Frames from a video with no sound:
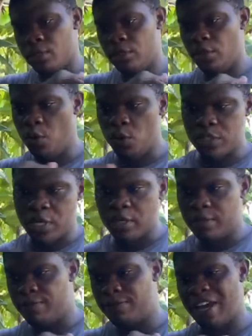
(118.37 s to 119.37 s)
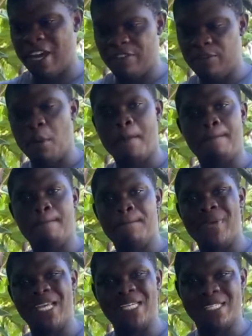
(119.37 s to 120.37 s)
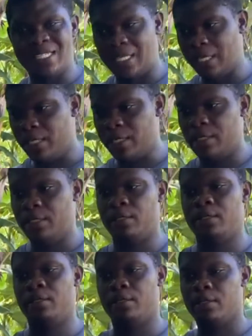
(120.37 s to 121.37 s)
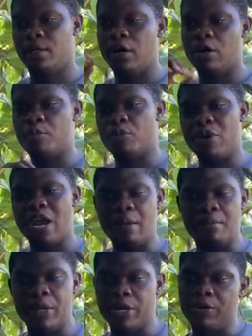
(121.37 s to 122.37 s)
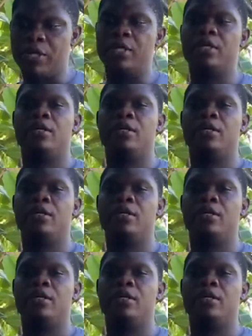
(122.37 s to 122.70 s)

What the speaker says: those are the 5 basic or primary